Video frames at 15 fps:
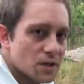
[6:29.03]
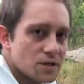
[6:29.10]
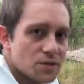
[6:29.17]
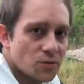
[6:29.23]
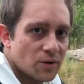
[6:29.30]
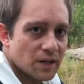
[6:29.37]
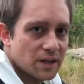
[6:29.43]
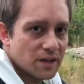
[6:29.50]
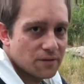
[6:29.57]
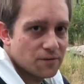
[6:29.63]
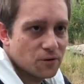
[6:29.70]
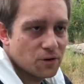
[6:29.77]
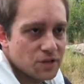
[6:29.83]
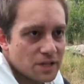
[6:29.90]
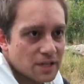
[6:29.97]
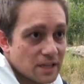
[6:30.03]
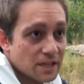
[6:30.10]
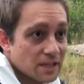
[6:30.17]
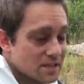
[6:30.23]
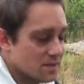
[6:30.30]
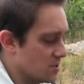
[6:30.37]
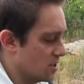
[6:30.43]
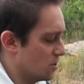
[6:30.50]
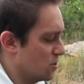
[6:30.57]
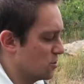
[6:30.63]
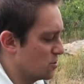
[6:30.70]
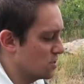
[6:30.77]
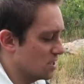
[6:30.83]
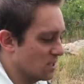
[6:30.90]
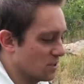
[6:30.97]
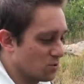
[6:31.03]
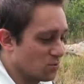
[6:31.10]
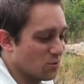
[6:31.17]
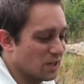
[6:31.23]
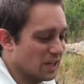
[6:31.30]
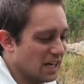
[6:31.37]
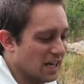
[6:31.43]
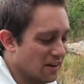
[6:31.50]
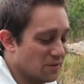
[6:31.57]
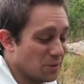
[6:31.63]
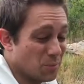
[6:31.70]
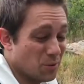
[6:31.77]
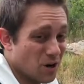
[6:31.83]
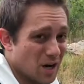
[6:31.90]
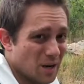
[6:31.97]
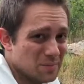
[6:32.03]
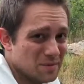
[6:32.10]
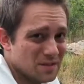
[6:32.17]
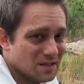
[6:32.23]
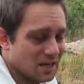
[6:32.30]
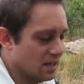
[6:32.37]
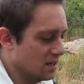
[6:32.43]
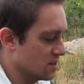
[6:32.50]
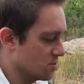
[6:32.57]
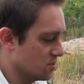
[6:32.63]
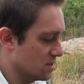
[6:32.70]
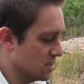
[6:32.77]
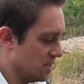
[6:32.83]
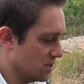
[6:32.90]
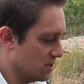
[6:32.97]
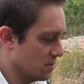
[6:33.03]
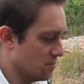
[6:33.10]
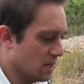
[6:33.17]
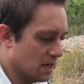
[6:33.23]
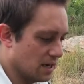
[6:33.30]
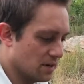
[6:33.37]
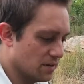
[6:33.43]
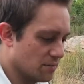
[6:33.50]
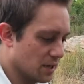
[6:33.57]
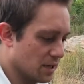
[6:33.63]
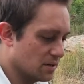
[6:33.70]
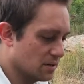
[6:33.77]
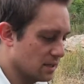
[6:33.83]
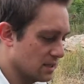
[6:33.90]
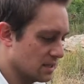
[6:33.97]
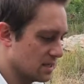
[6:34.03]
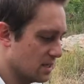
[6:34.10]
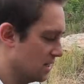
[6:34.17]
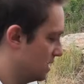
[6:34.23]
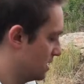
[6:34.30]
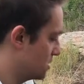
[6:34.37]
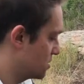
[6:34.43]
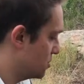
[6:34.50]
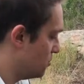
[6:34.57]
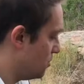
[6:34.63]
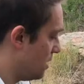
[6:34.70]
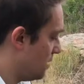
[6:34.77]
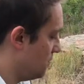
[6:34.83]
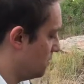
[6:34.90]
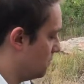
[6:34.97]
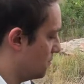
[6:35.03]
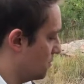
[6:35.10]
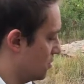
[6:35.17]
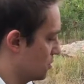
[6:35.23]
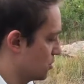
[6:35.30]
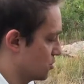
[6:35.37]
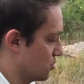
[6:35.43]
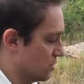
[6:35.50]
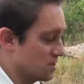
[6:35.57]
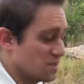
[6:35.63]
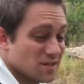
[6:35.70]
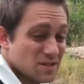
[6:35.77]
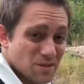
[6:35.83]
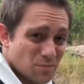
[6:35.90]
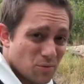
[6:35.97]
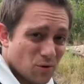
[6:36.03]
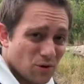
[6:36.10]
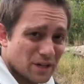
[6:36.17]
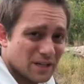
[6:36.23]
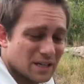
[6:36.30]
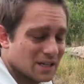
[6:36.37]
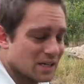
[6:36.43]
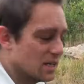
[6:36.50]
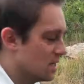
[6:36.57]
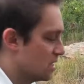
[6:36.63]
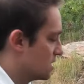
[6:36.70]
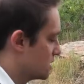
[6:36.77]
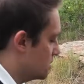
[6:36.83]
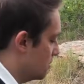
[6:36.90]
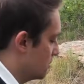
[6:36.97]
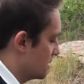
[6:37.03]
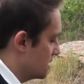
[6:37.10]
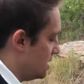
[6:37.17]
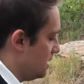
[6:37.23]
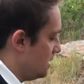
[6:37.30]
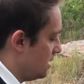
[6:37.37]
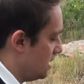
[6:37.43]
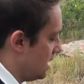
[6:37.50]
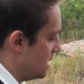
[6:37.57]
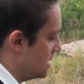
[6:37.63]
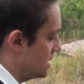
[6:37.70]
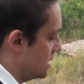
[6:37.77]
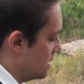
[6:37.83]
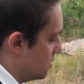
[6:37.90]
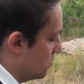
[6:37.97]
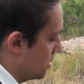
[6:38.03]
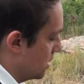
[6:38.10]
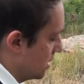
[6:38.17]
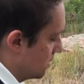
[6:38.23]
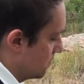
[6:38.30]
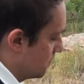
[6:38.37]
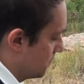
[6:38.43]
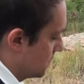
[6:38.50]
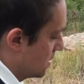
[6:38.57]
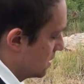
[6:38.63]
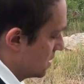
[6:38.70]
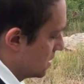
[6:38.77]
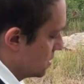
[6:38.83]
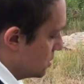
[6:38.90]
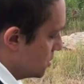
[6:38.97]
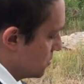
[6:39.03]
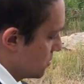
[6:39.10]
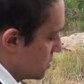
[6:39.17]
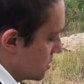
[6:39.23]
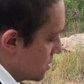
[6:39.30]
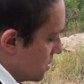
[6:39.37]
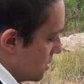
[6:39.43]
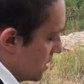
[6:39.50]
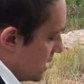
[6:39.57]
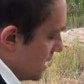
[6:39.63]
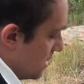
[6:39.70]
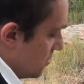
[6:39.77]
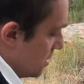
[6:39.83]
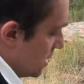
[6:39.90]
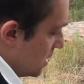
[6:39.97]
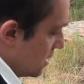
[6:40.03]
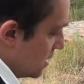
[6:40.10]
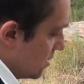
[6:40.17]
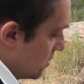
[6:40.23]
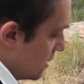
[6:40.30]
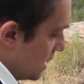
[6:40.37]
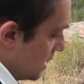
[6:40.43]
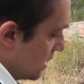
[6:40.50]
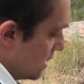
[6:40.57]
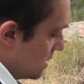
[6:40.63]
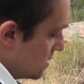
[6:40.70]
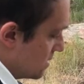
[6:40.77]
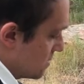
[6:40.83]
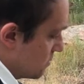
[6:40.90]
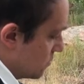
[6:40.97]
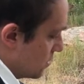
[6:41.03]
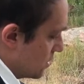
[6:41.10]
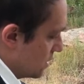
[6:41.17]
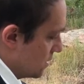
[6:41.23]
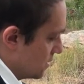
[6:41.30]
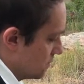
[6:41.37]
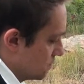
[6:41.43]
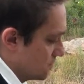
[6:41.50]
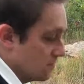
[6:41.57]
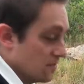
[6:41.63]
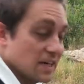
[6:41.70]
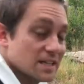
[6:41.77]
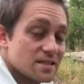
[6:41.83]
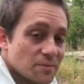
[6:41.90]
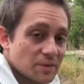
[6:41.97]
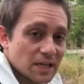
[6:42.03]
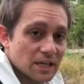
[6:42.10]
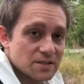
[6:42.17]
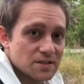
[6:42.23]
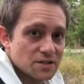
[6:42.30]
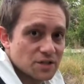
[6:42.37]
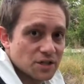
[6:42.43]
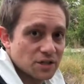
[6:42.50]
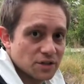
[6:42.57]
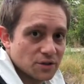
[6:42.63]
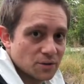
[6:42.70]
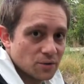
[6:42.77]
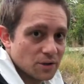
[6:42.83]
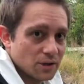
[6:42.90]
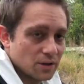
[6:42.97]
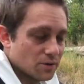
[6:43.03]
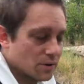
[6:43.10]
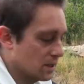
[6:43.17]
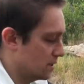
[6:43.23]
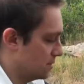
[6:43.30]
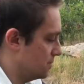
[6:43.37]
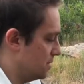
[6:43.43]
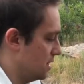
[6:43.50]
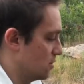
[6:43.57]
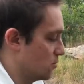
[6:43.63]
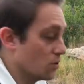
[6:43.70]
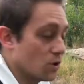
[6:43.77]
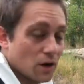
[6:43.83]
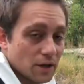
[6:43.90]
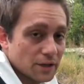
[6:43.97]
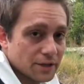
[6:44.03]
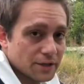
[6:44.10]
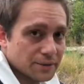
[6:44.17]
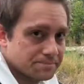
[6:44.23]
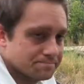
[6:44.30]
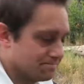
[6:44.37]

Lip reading: So one of the unfortunate things about using really heavy props, and this one's actually made out of metal, is that it's too heavy for her joints to support it. So instead of the idea where she was just gonna kind of be going like this, we're gonna find something else that she can do really quick, and then we'll call it good.